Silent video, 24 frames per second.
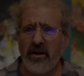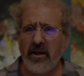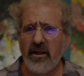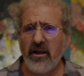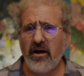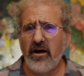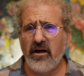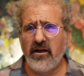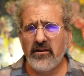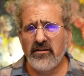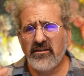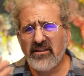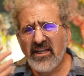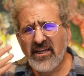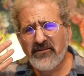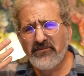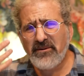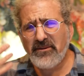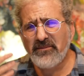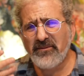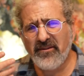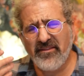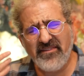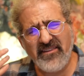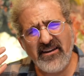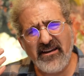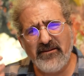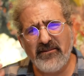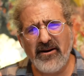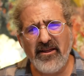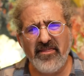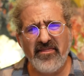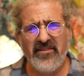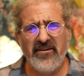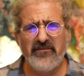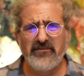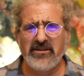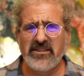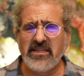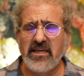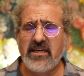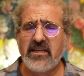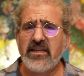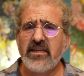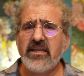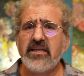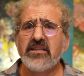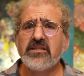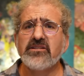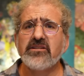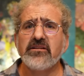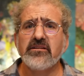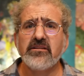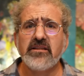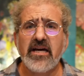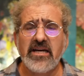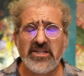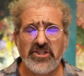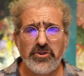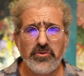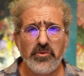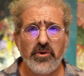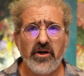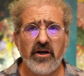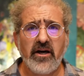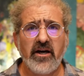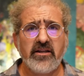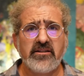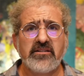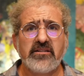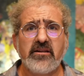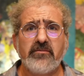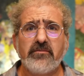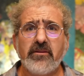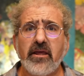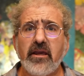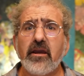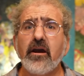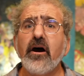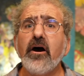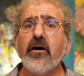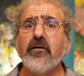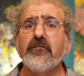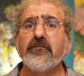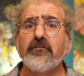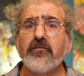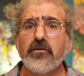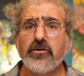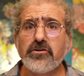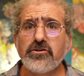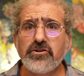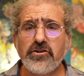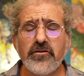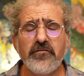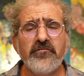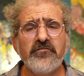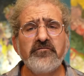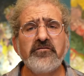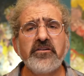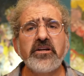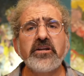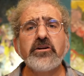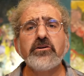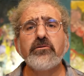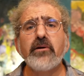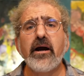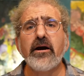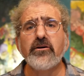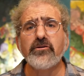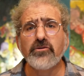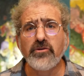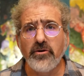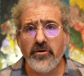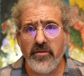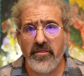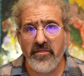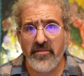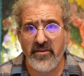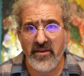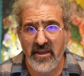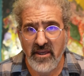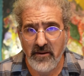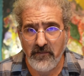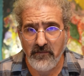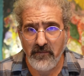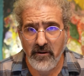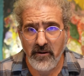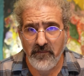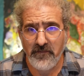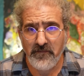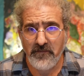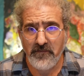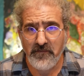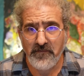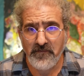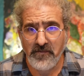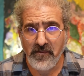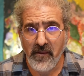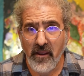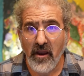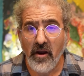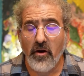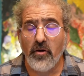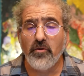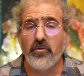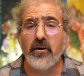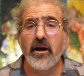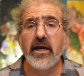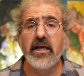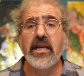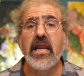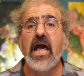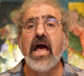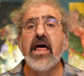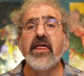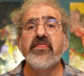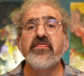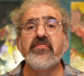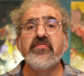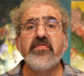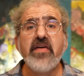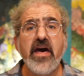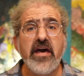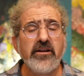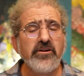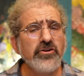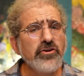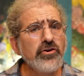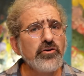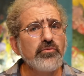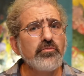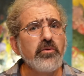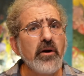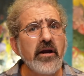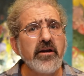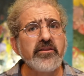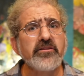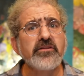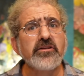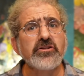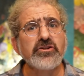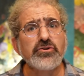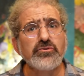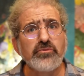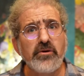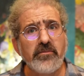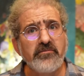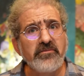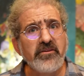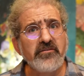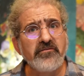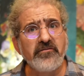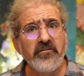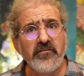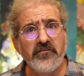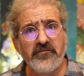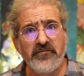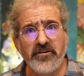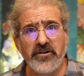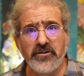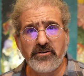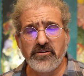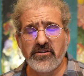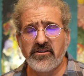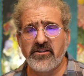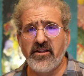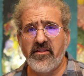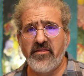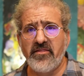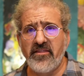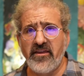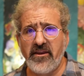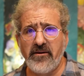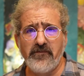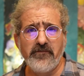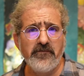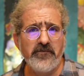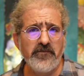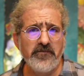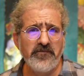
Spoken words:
A lot of people think about theme as like an intellectual concept. Like first you figure out your theme, right? And then you write the script that fulfills the theme.